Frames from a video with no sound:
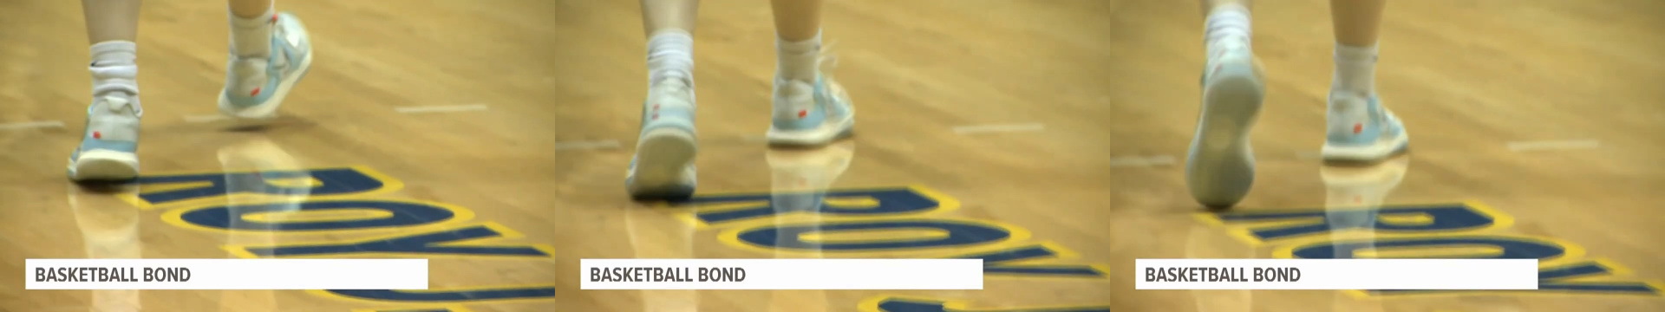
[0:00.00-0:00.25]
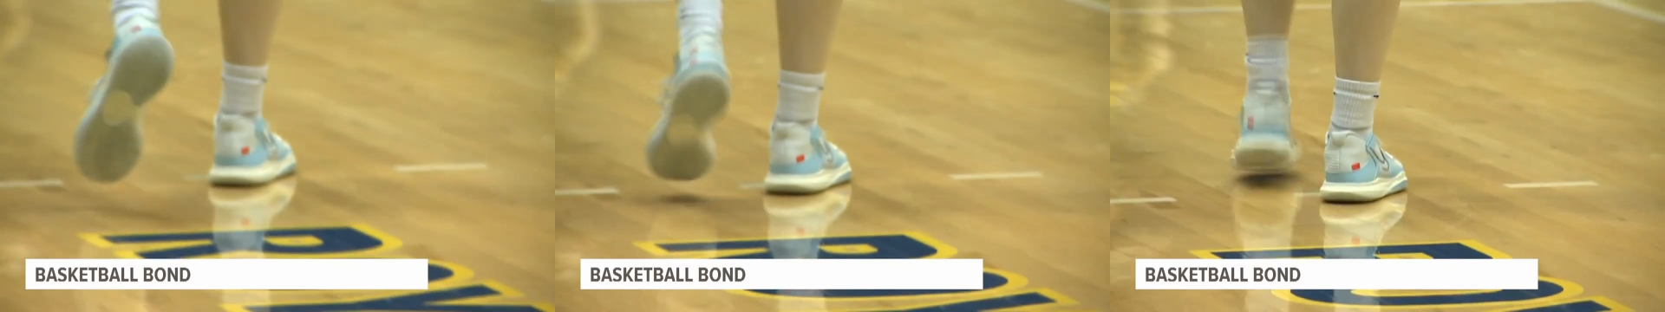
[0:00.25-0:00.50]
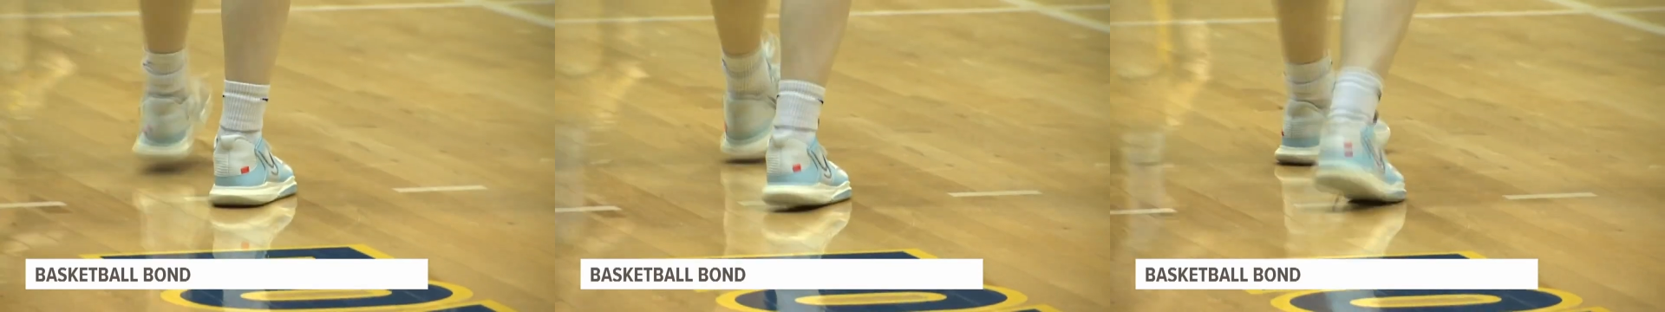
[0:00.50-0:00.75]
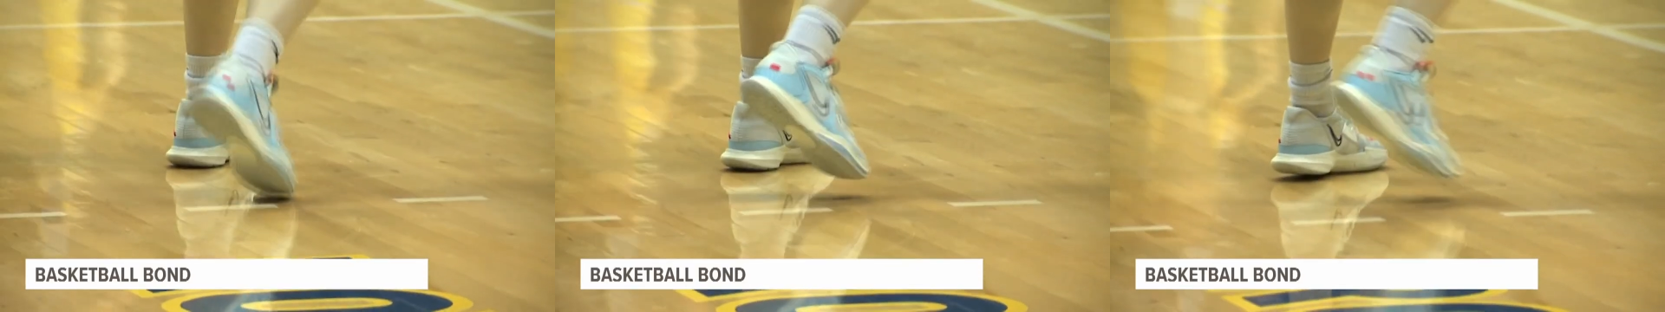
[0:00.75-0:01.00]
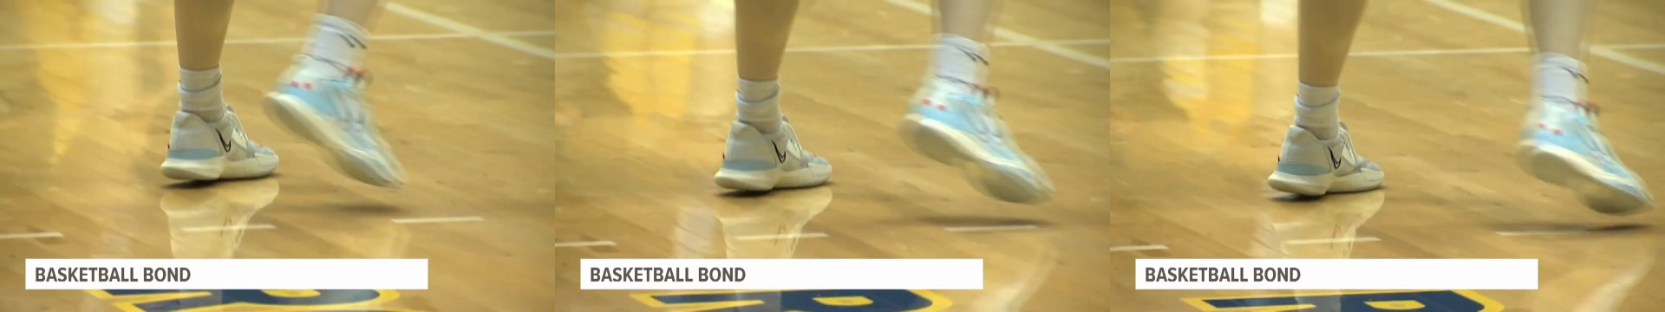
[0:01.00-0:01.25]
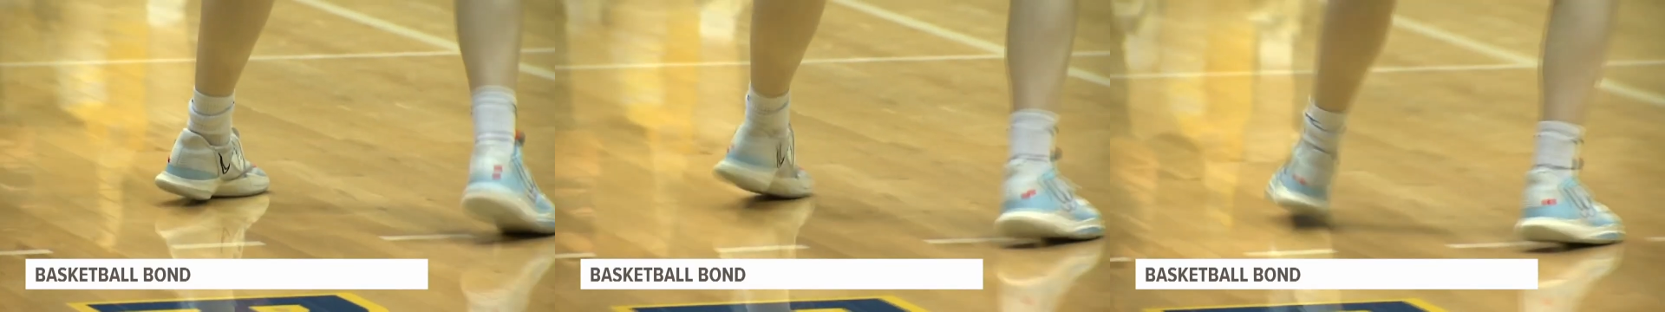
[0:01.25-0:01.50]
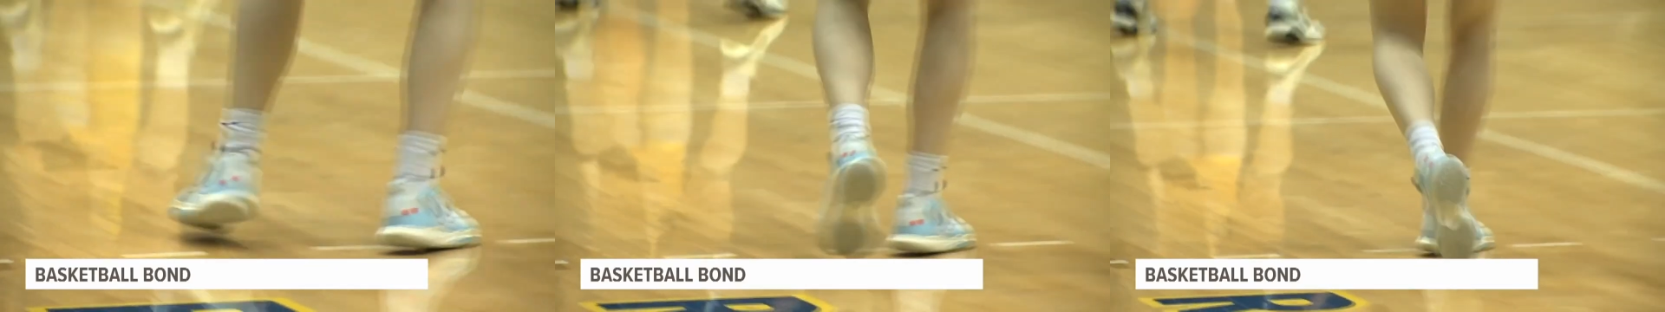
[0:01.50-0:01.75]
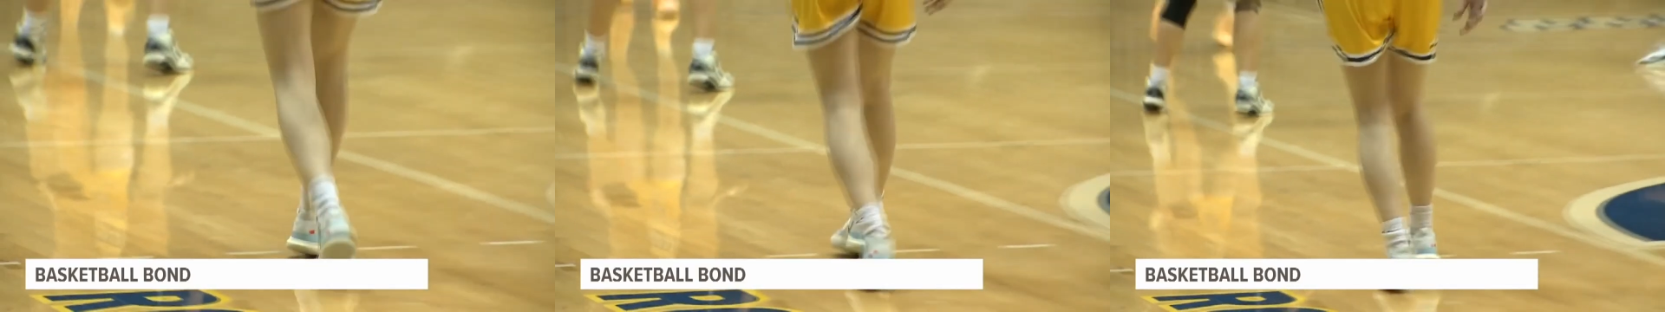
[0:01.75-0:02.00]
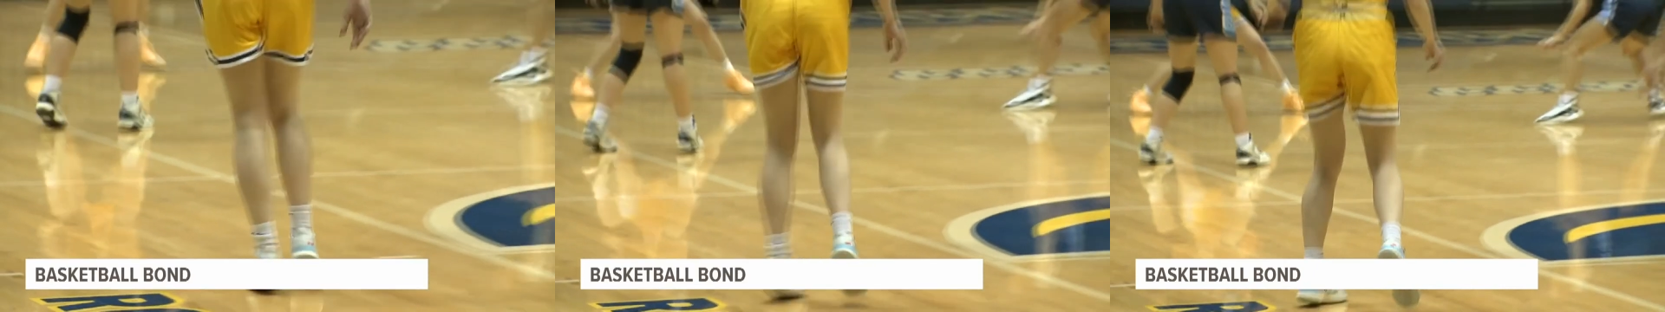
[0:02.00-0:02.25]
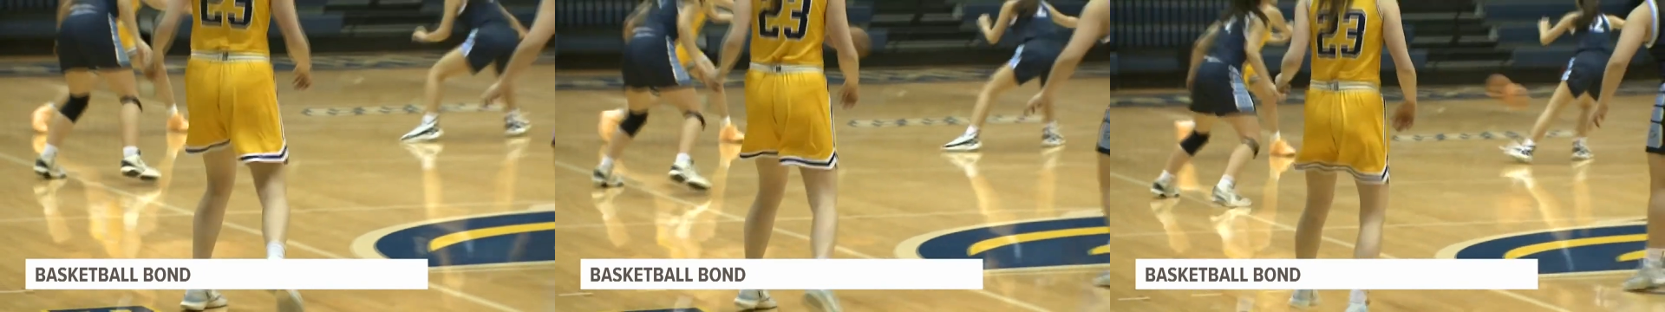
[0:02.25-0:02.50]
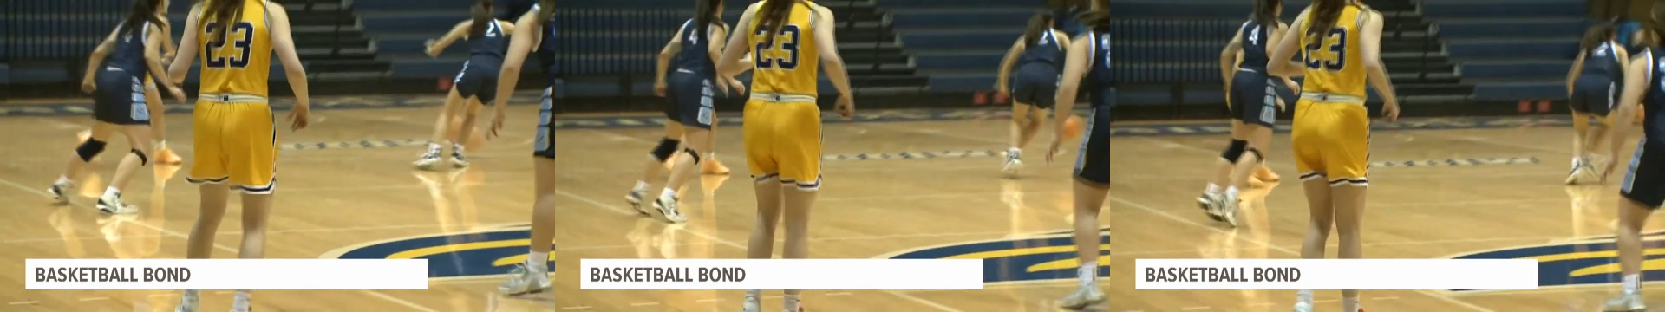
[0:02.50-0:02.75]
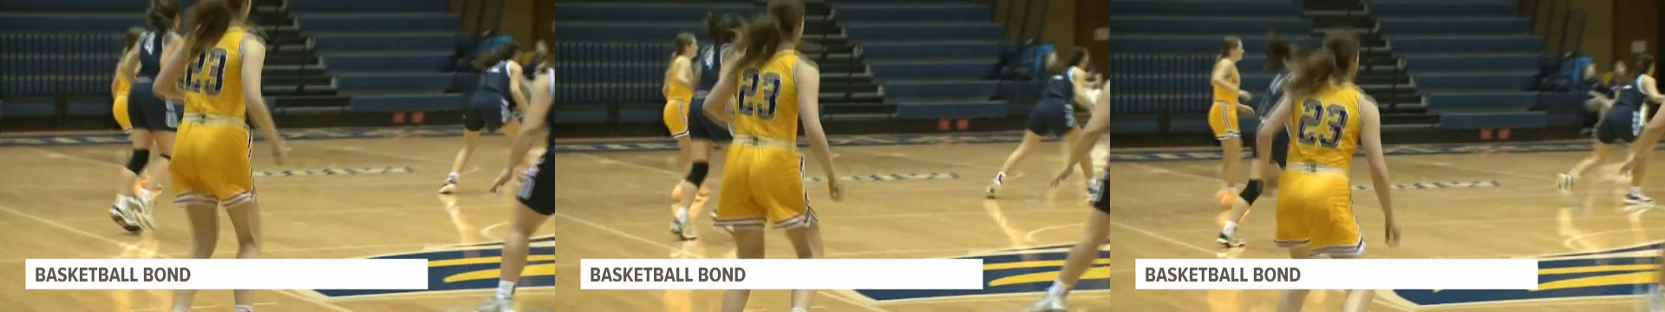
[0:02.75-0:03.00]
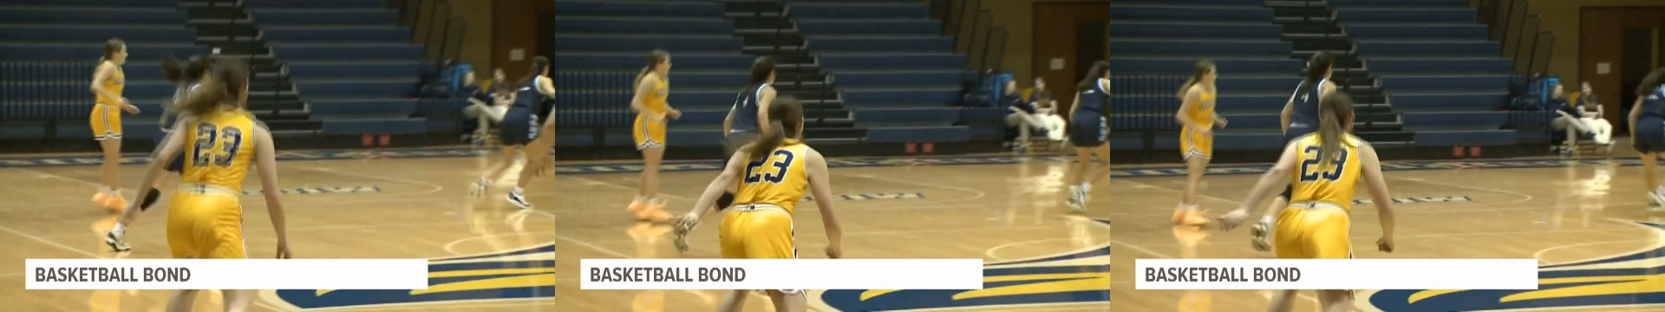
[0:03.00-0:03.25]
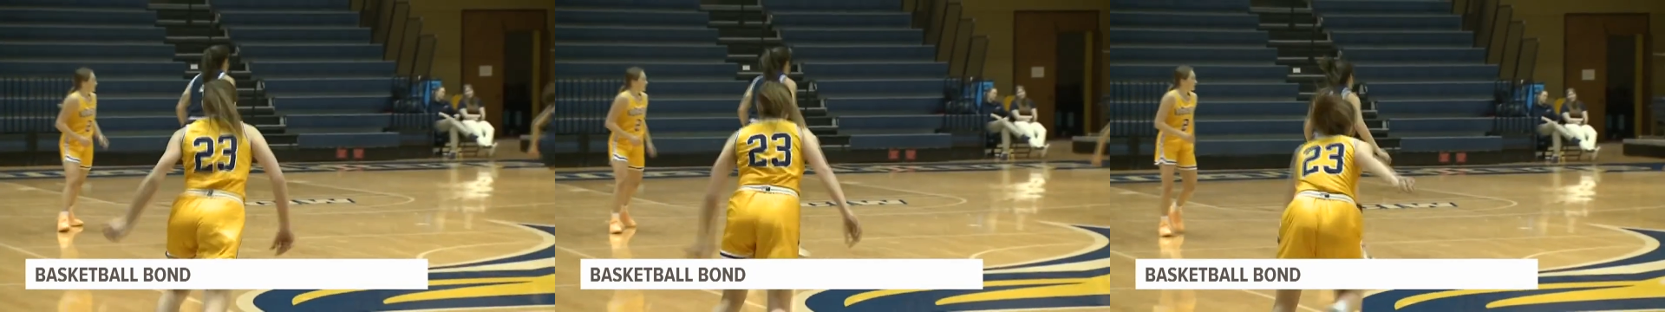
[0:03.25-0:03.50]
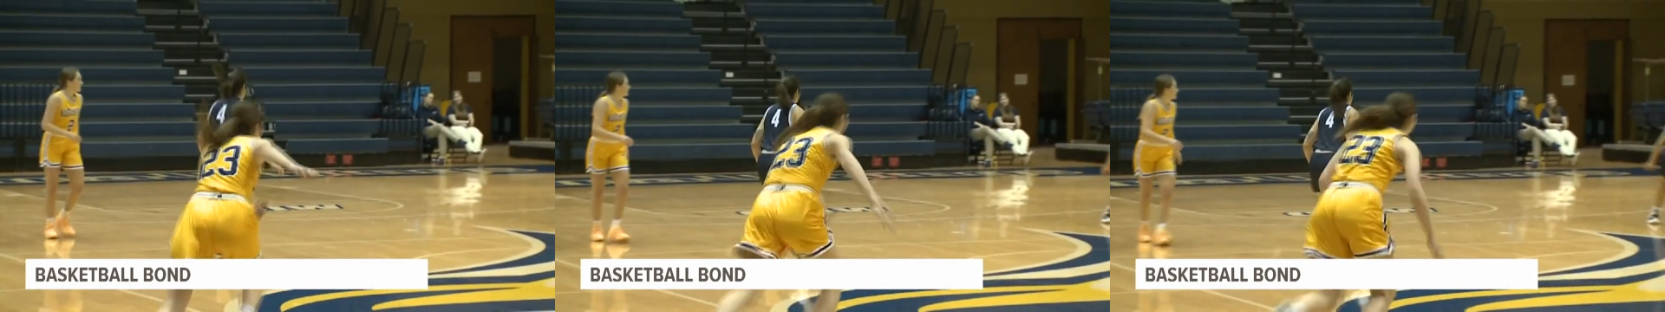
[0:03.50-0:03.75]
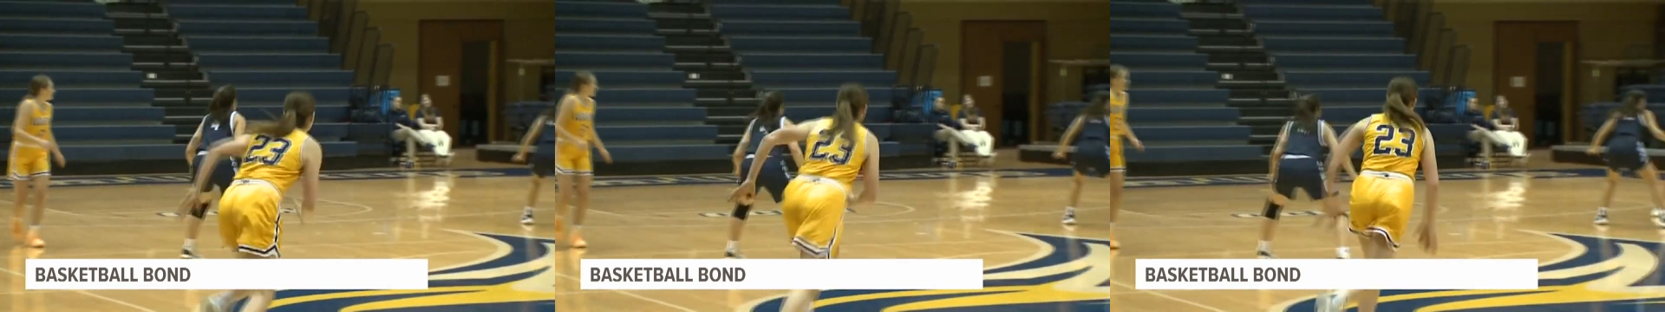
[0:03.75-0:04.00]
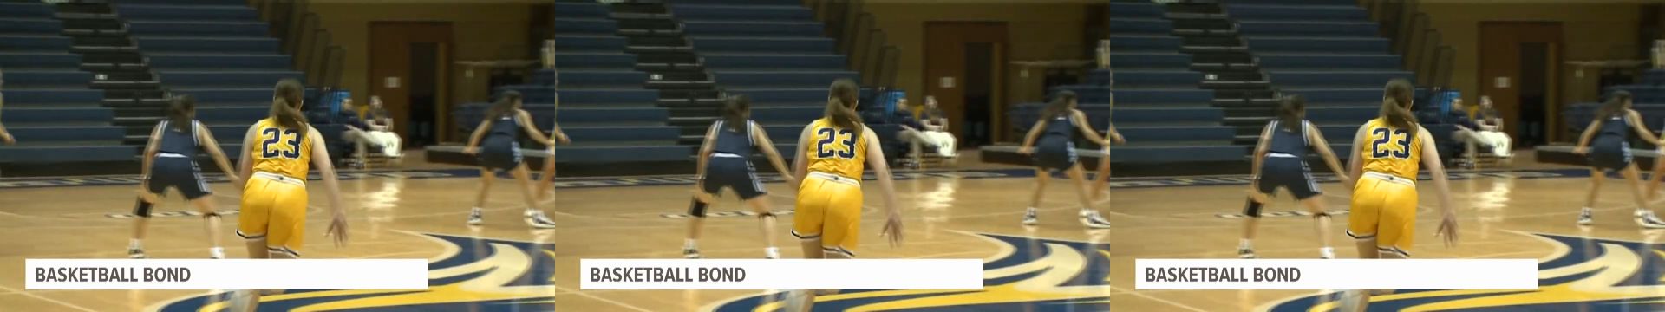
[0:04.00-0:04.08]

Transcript: Nobody's mouth can be seen.